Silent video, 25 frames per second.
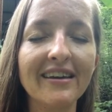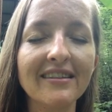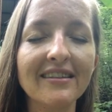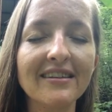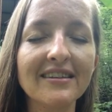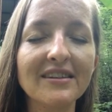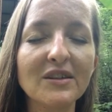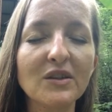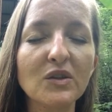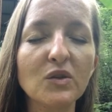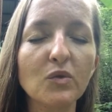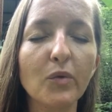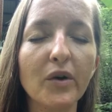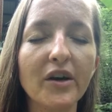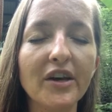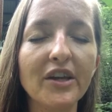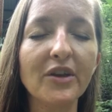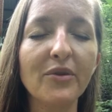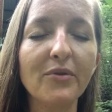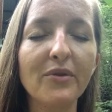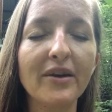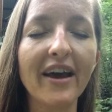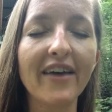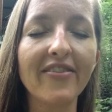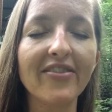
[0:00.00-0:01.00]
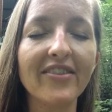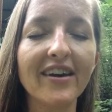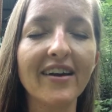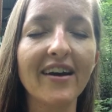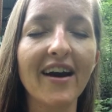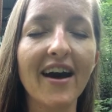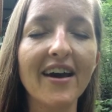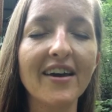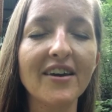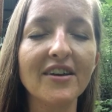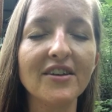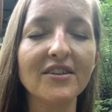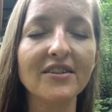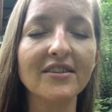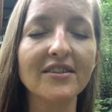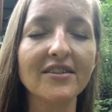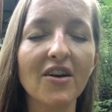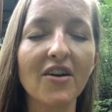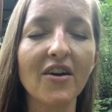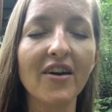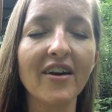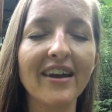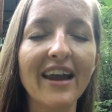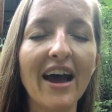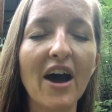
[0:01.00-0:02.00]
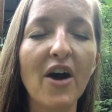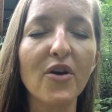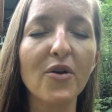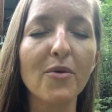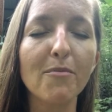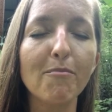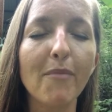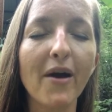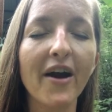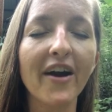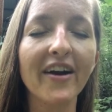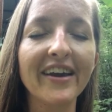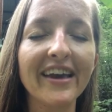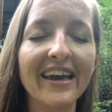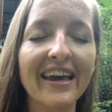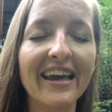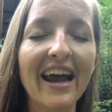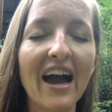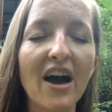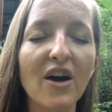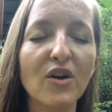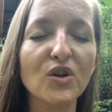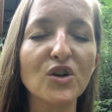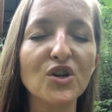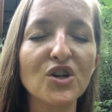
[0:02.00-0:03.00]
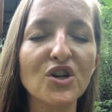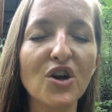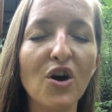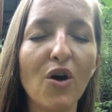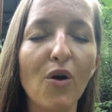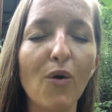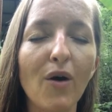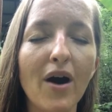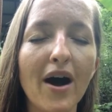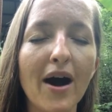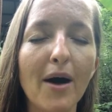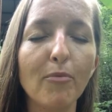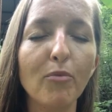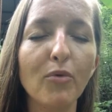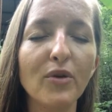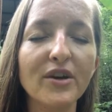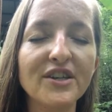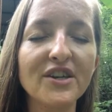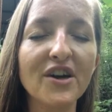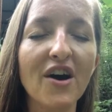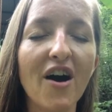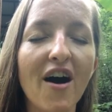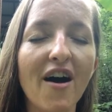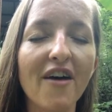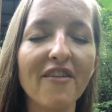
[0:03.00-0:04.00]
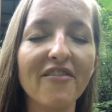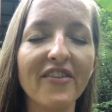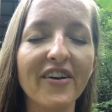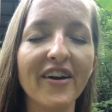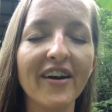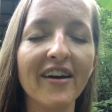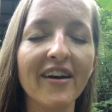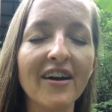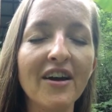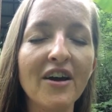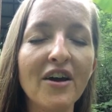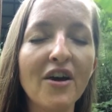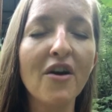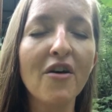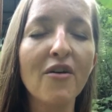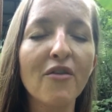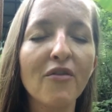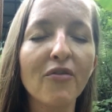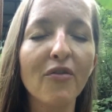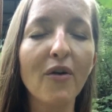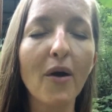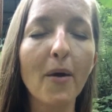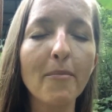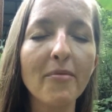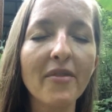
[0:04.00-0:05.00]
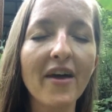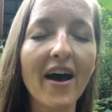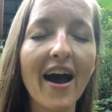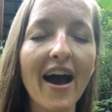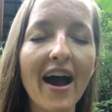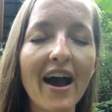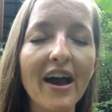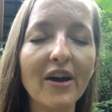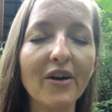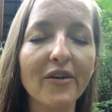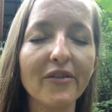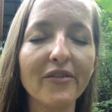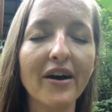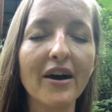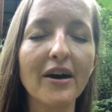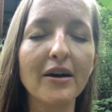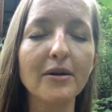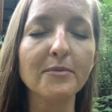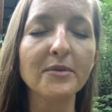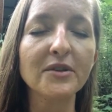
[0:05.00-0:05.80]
This is where you get the guidance on how to market, how to show up, what to offer from the higher realms,